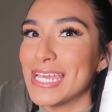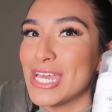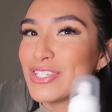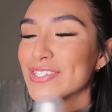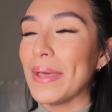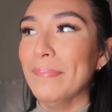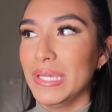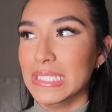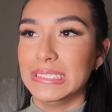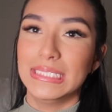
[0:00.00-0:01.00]
is
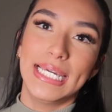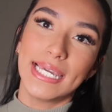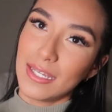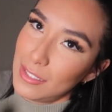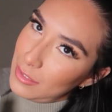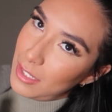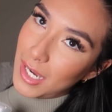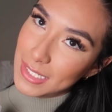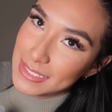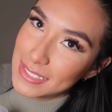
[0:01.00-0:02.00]
amazing. Like,
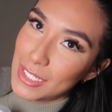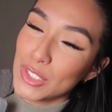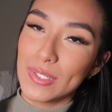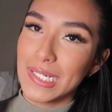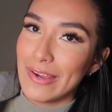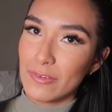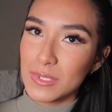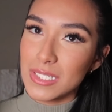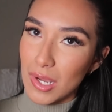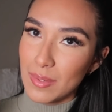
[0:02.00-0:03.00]
honestly, you hear
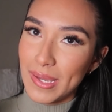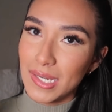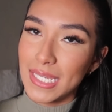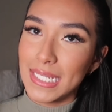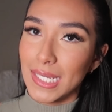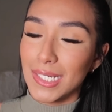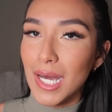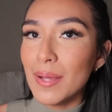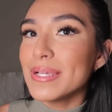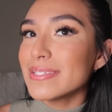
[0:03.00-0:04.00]
everyone talk about it, and I
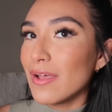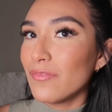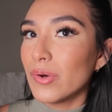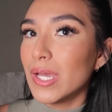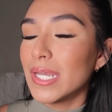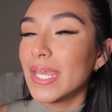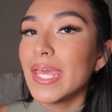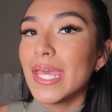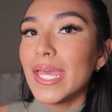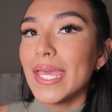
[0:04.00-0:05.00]
got myself one,
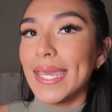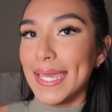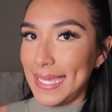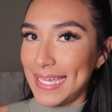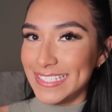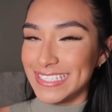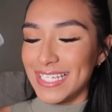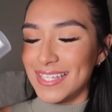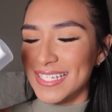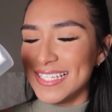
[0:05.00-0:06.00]
and
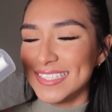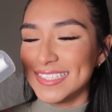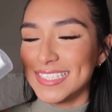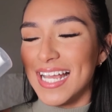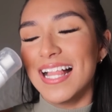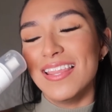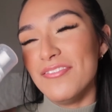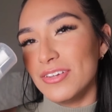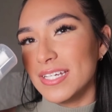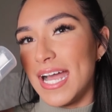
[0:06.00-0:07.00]
this, I
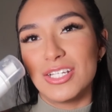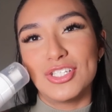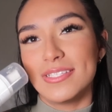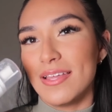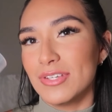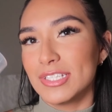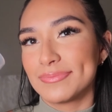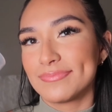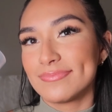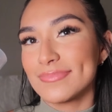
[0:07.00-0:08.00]
love it. I just love it.
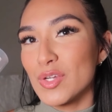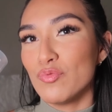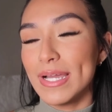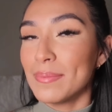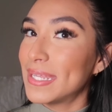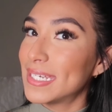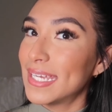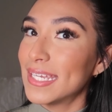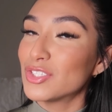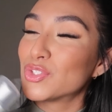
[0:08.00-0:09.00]
Recommend
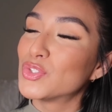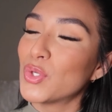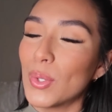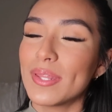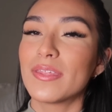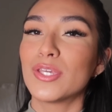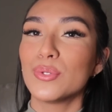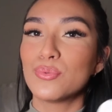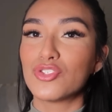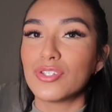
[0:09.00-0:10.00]
it. Totally think
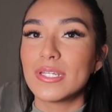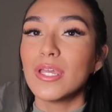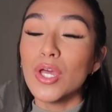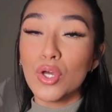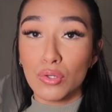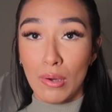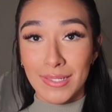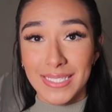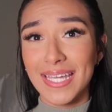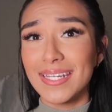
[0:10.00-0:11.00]
you should go out
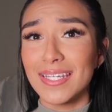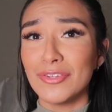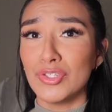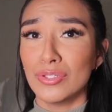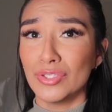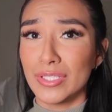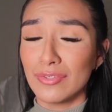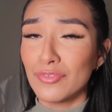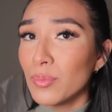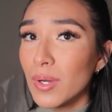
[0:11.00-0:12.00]
and get it if you're
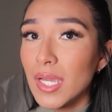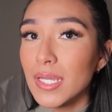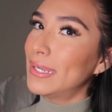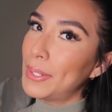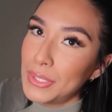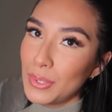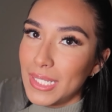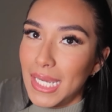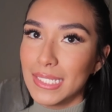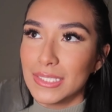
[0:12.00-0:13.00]
looking for one. Now I know
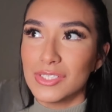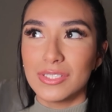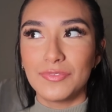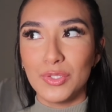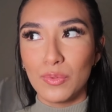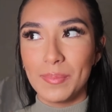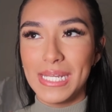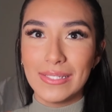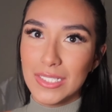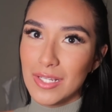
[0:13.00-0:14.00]
that there's a few women
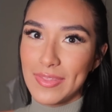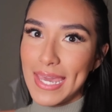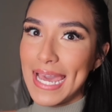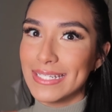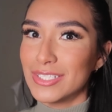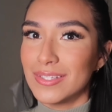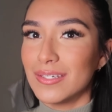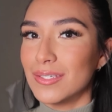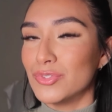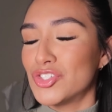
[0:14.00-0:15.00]
out there that
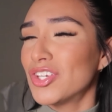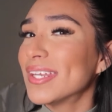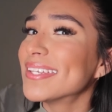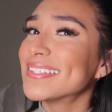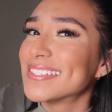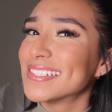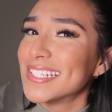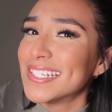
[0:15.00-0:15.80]
think you shouldn't